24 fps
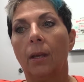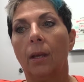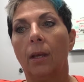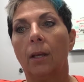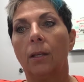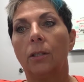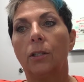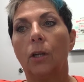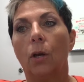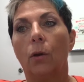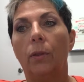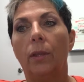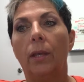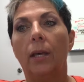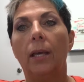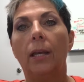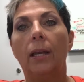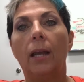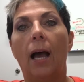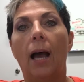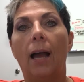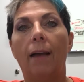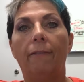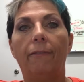So then
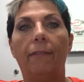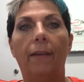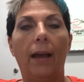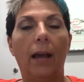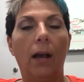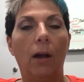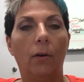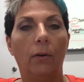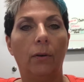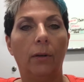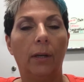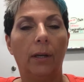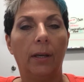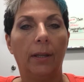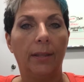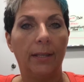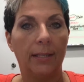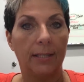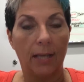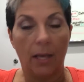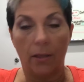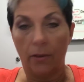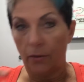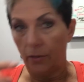I found
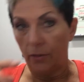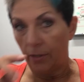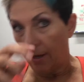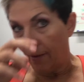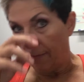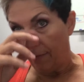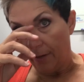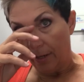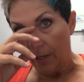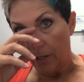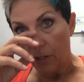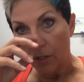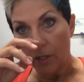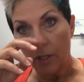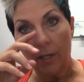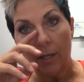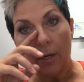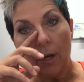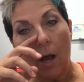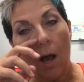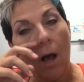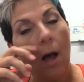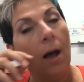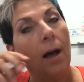this other definition
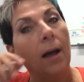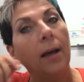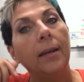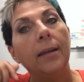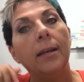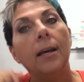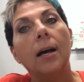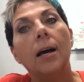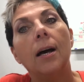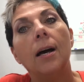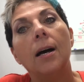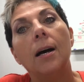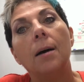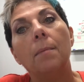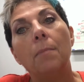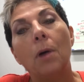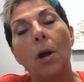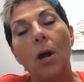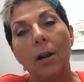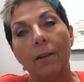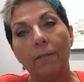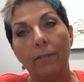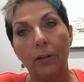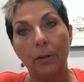on
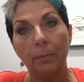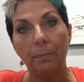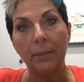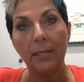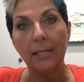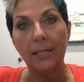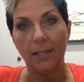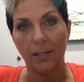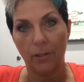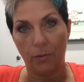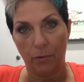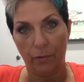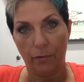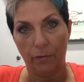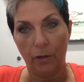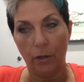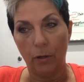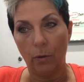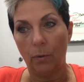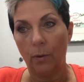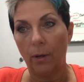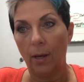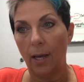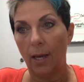Harvard Business
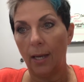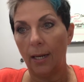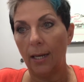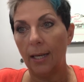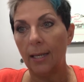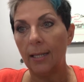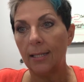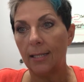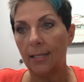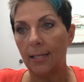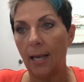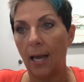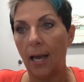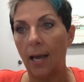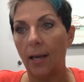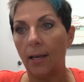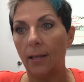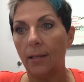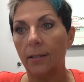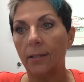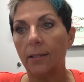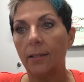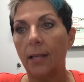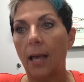Review, and it
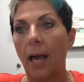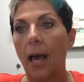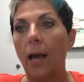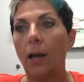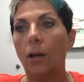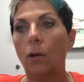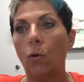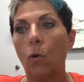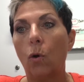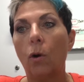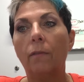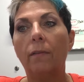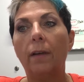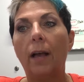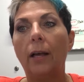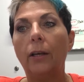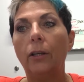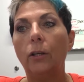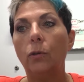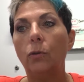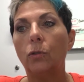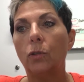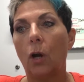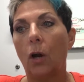says that core
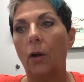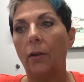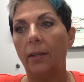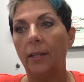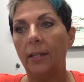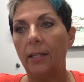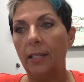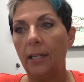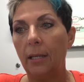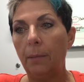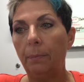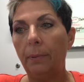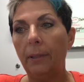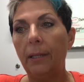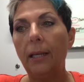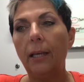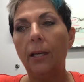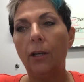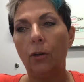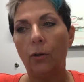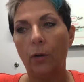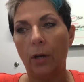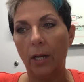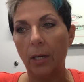values are the deeply
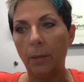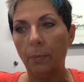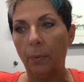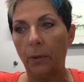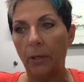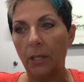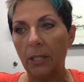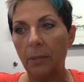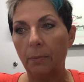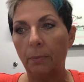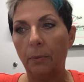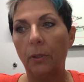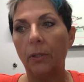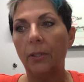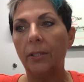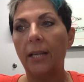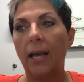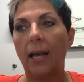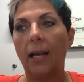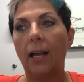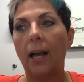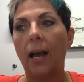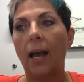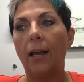ingrained principles
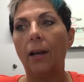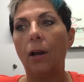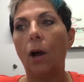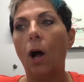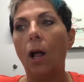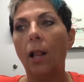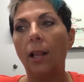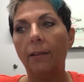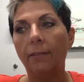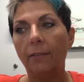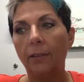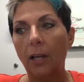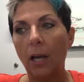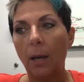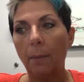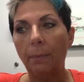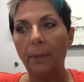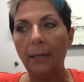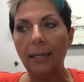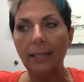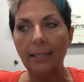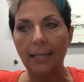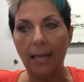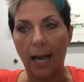that guide all of a
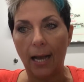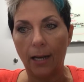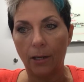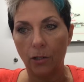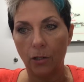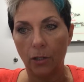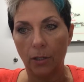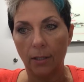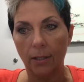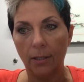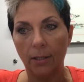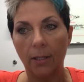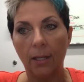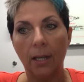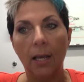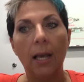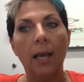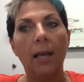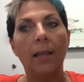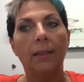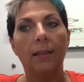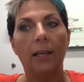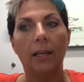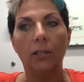company's actions.
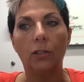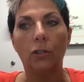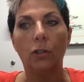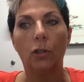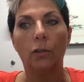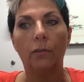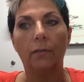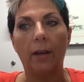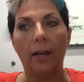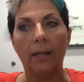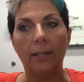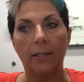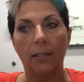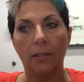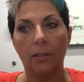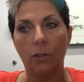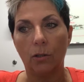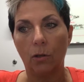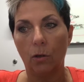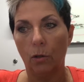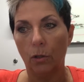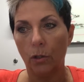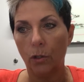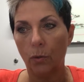They serve as its
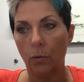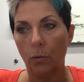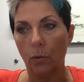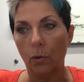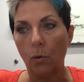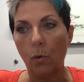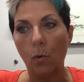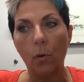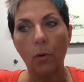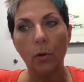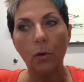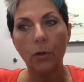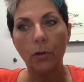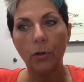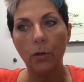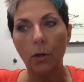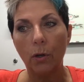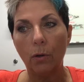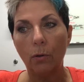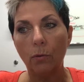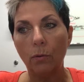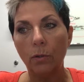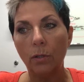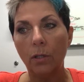cultural
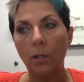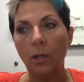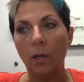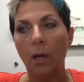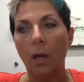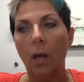cornerstones.